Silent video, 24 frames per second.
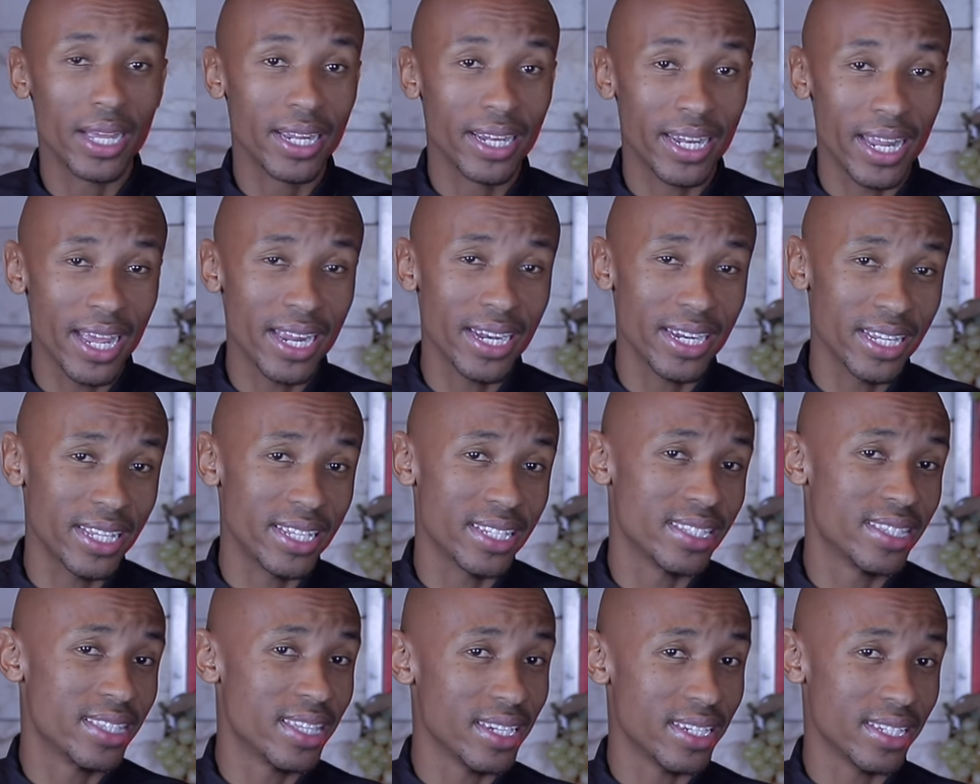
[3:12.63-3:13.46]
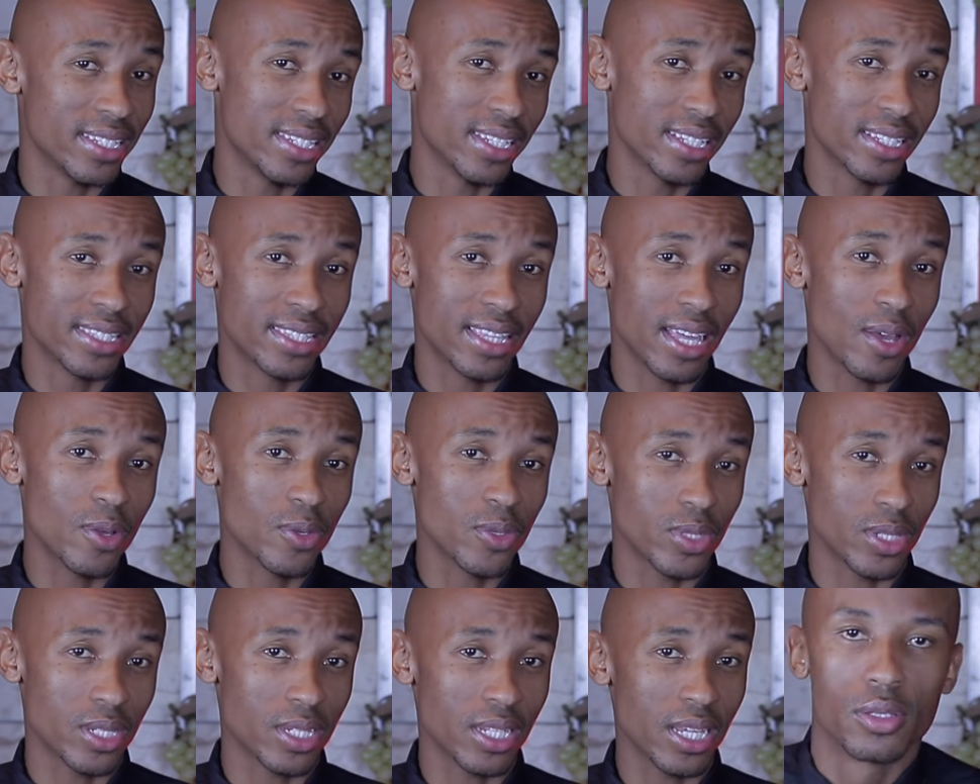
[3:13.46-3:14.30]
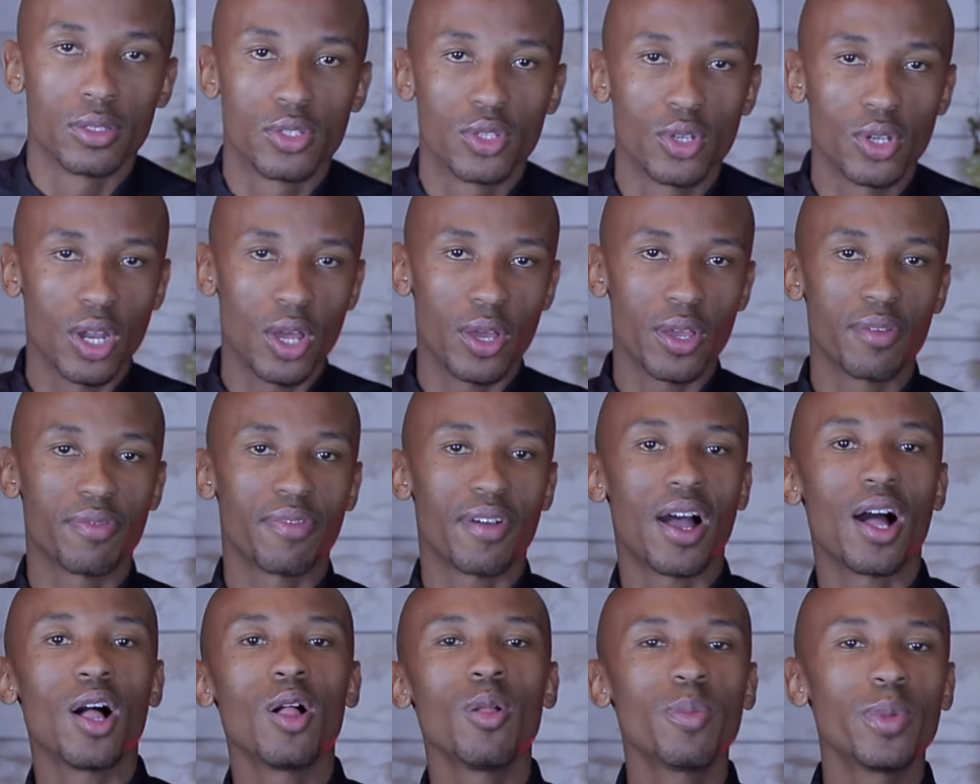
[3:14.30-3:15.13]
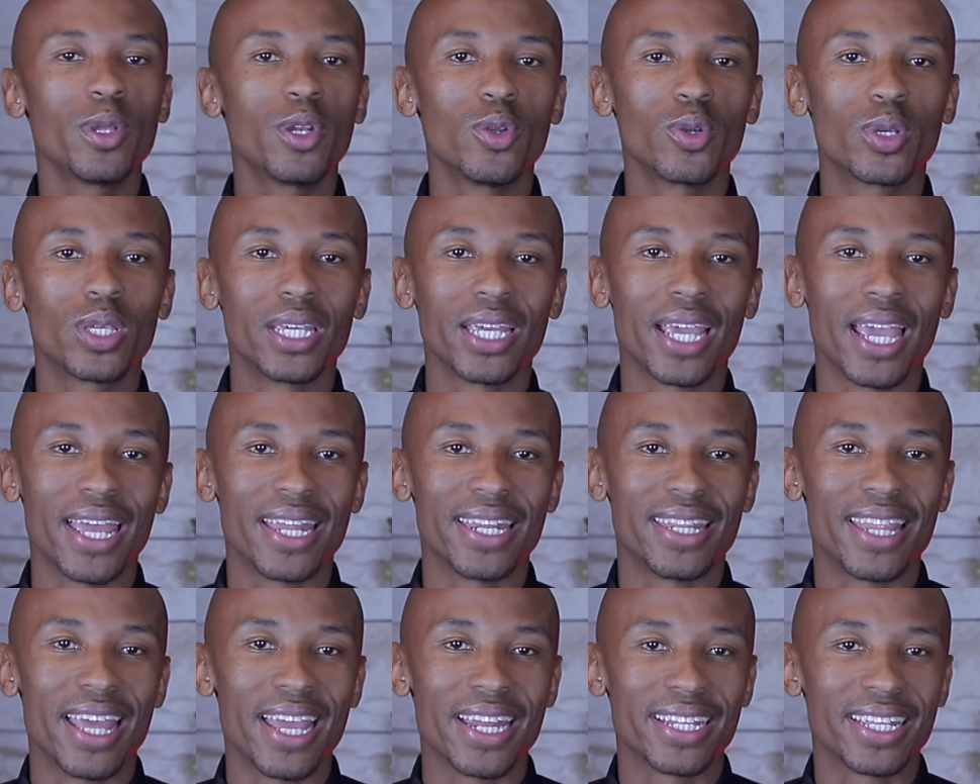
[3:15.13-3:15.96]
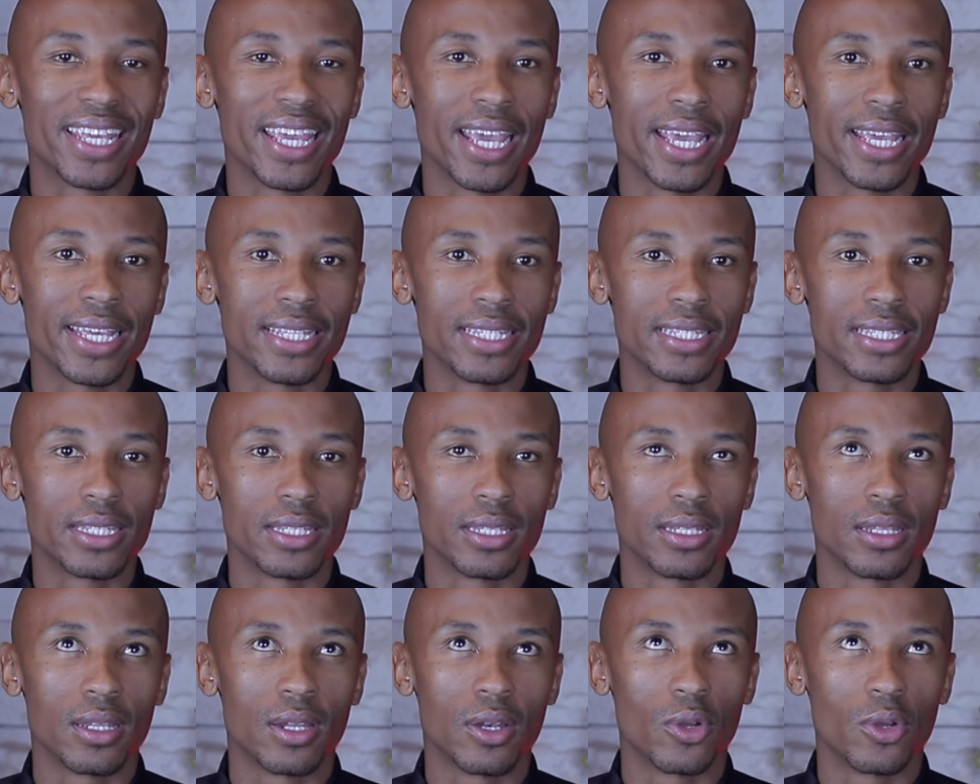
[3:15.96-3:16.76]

That is 36,000. So now if I'll be looking at that case,